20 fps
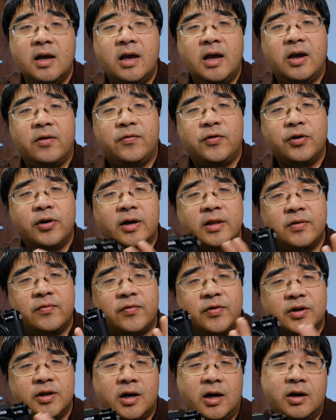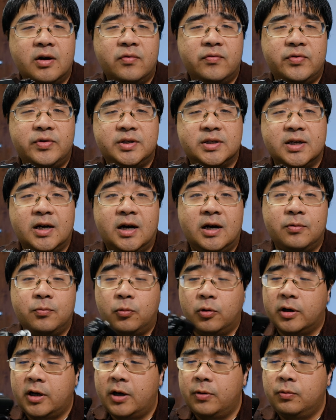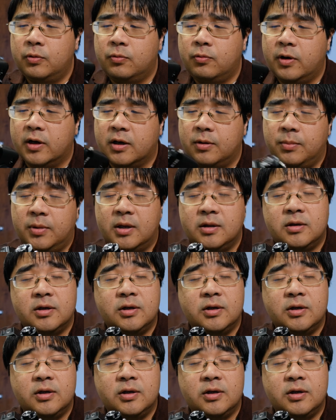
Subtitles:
If you're on the photography side, what I would recommend